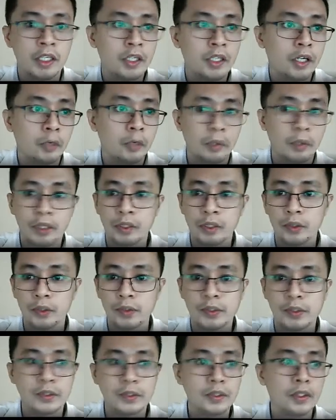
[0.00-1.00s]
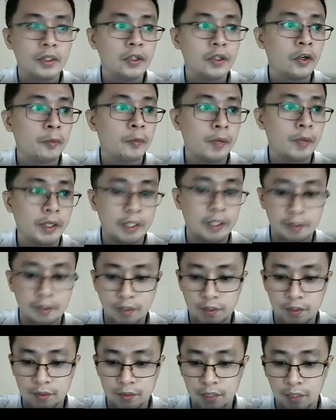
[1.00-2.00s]
Windows operating
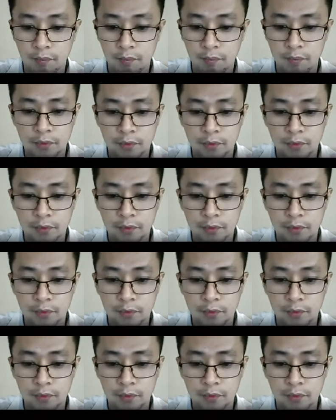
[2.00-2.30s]
system.